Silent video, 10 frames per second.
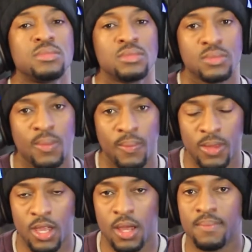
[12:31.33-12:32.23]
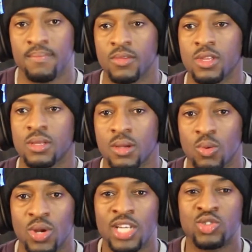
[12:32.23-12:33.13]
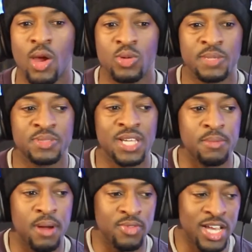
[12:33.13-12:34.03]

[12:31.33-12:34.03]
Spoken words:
I might do that. But that's what I was upset about.